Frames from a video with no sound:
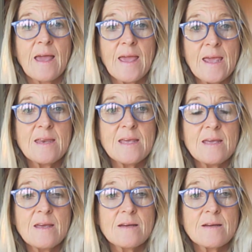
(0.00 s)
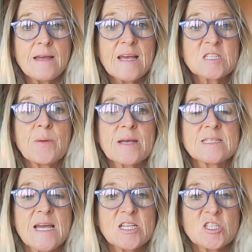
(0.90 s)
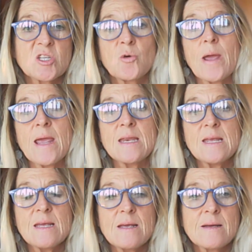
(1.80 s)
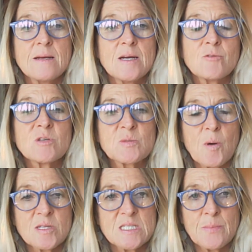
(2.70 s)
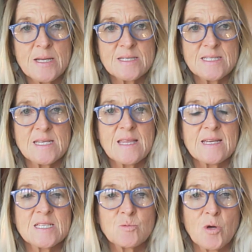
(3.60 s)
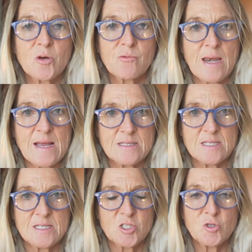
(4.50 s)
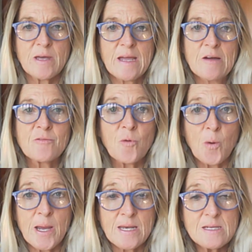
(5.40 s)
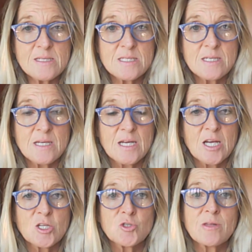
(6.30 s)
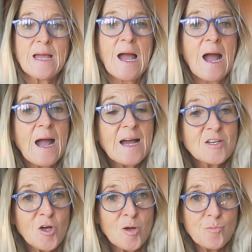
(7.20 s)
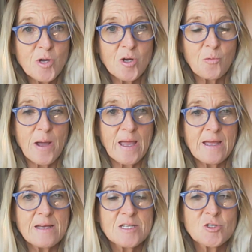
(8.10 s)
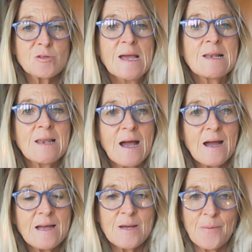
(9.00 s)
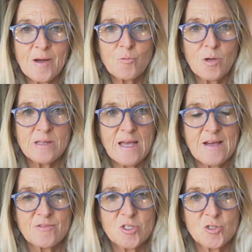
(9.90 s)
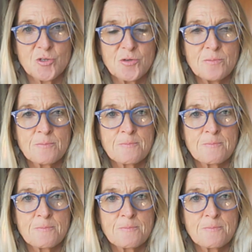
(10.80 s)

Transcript: any expectation or any responsibility that is work related? Do they avoid it? Do they hide homework away? Do they lie about what they have to do?